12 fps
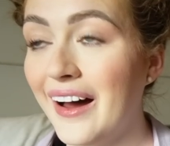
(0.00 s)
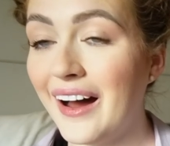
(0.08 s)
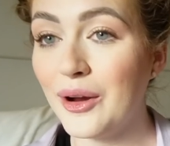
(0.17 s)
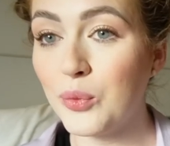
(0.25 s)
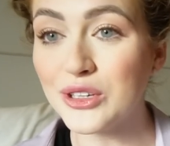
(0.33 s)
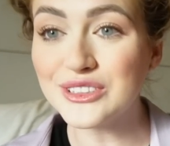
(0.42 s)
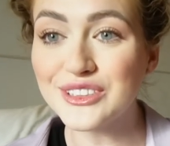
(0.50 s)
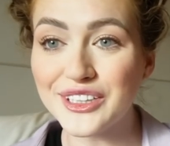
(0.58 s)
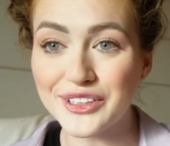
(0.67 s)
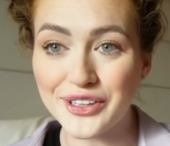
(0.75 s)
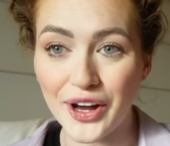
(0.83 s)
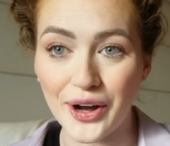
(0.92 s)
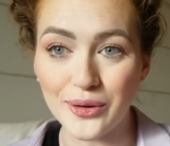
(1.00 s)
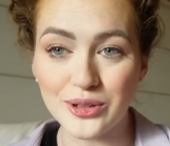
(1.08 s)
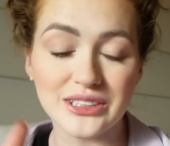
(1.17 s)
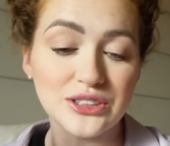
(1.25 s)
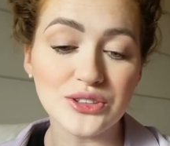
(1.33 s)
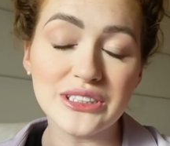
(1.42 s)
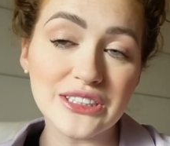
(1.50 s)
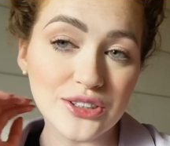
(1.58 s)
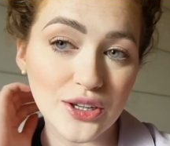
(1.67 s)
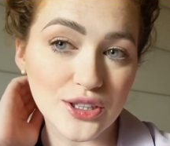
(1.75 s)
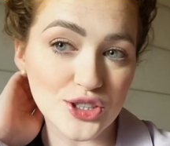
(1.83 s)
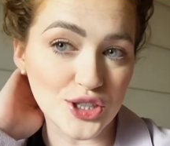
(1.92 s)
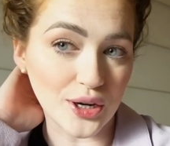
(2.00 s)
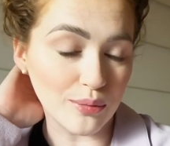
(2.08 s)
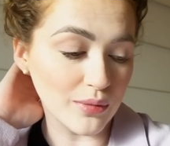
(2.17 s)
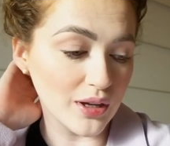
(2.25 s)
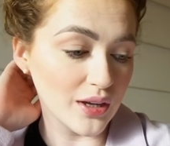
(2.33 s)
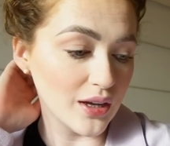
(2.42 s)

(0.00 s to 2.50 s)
I wasn't going to go because I do need to go to the gym,